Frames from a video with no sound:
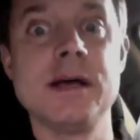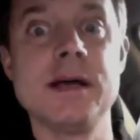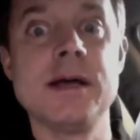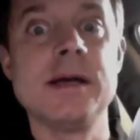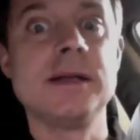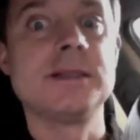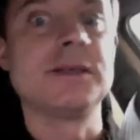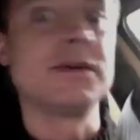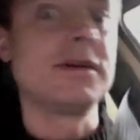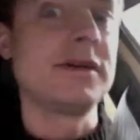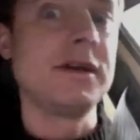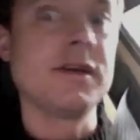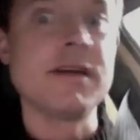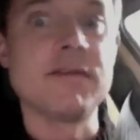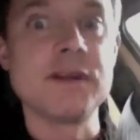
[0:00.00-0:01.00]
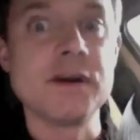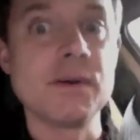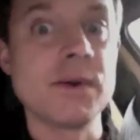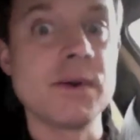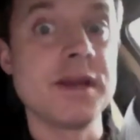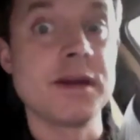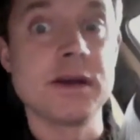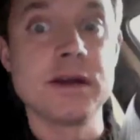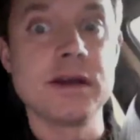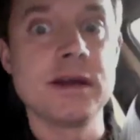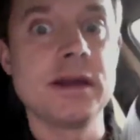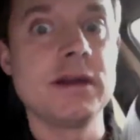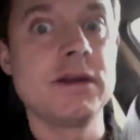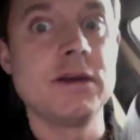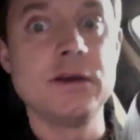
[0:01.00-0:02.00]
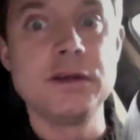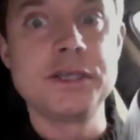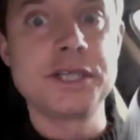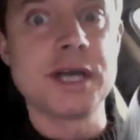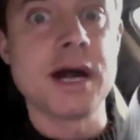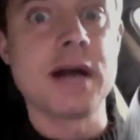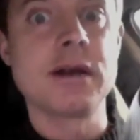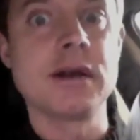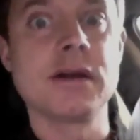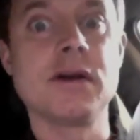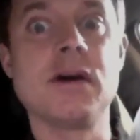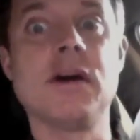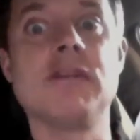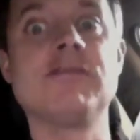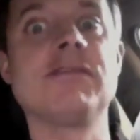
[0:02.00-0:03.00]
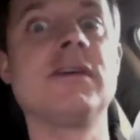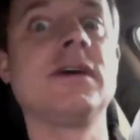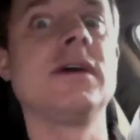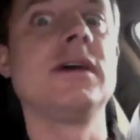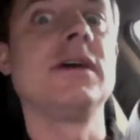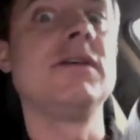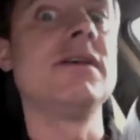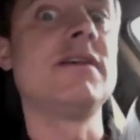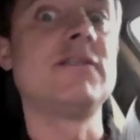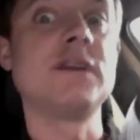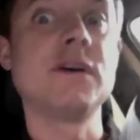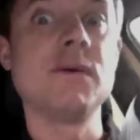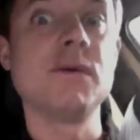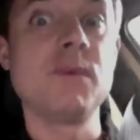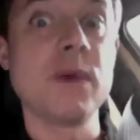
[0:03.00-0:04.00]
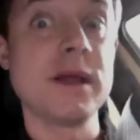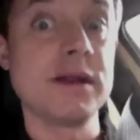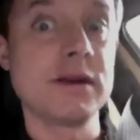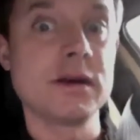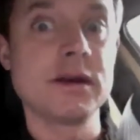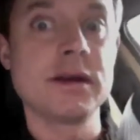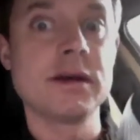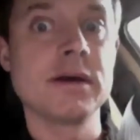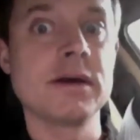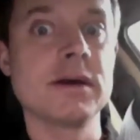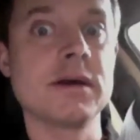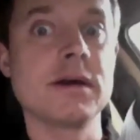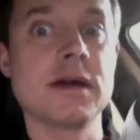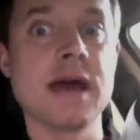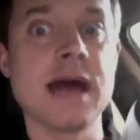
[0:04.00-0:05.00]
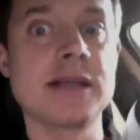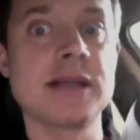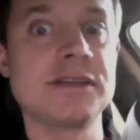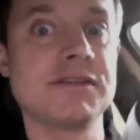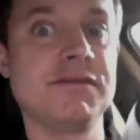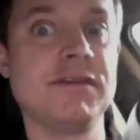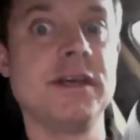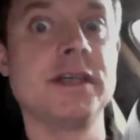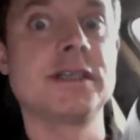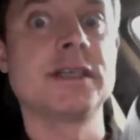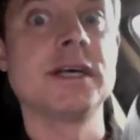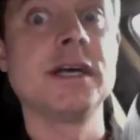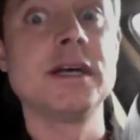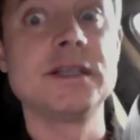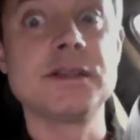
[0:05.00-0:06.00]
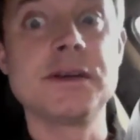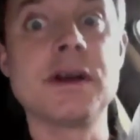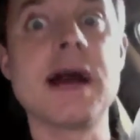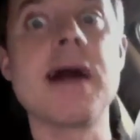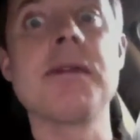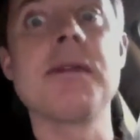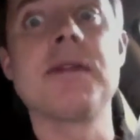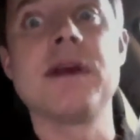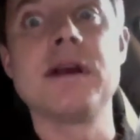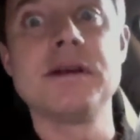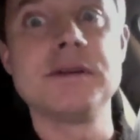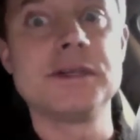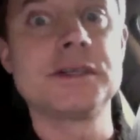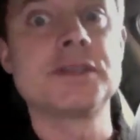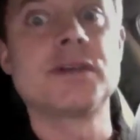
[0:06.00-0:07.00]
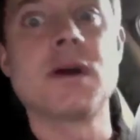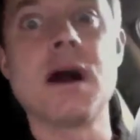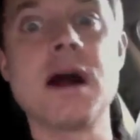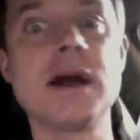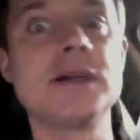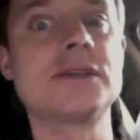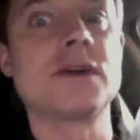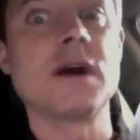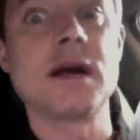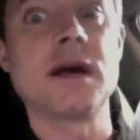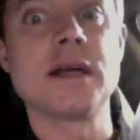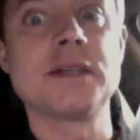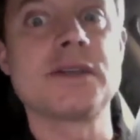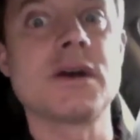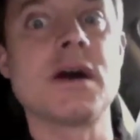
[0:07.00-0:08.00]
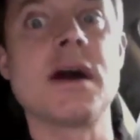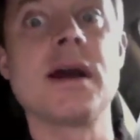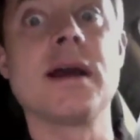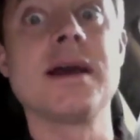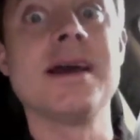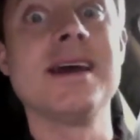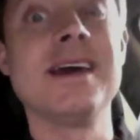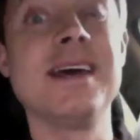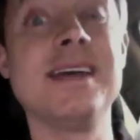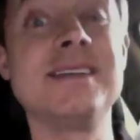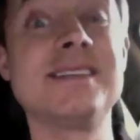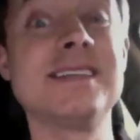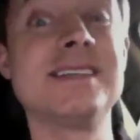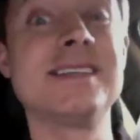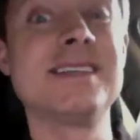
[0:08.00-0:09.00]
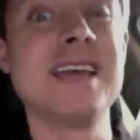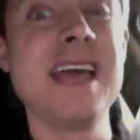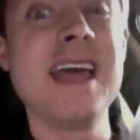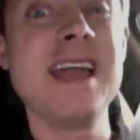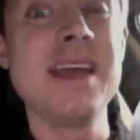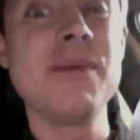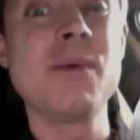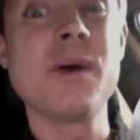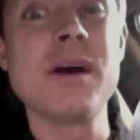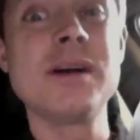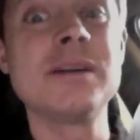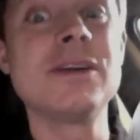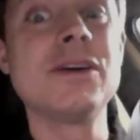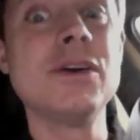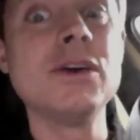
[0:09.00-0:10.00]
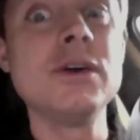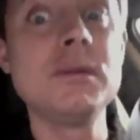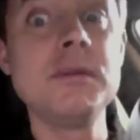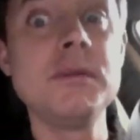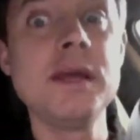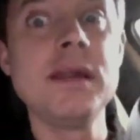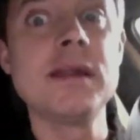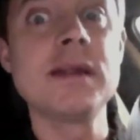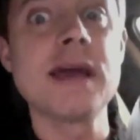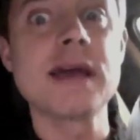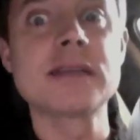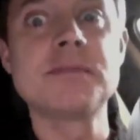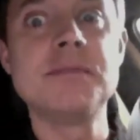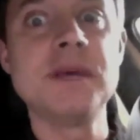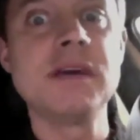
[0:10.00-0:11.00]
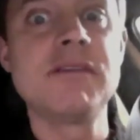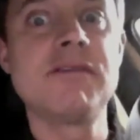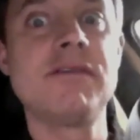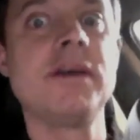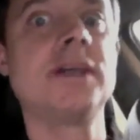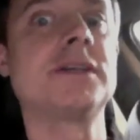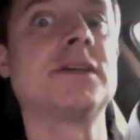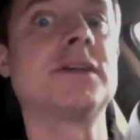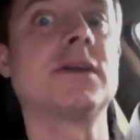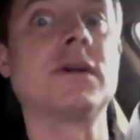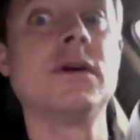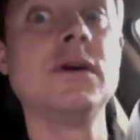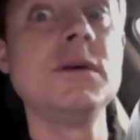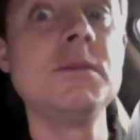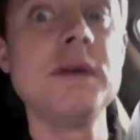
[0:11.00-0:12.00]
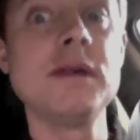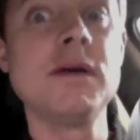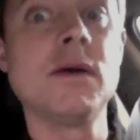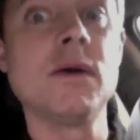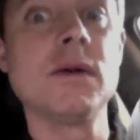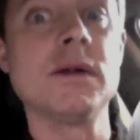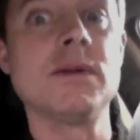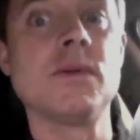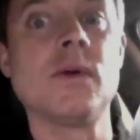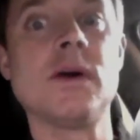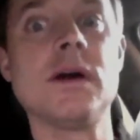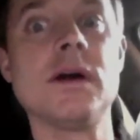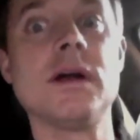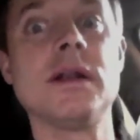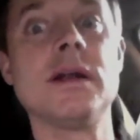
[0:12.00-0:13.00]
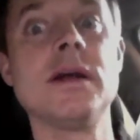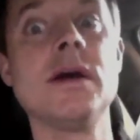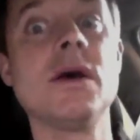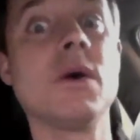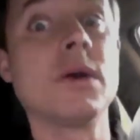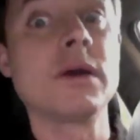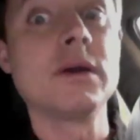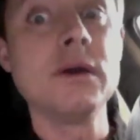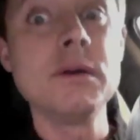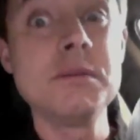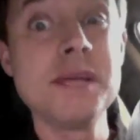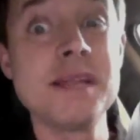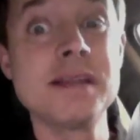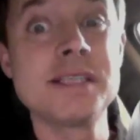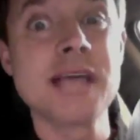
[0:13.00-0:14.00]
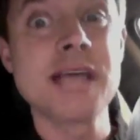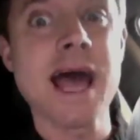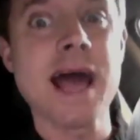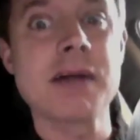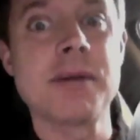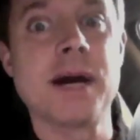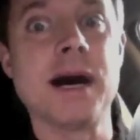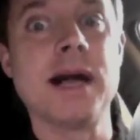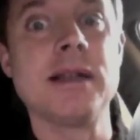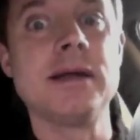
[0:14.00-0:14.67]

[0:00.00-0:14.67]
So you never know when you're going to get a good shot in golf. You never know when you're going to catch a fish. So you're out there and you're just trying. And since anyone could be the next big fish, or could be the hole-in-one, or could be the jackpot,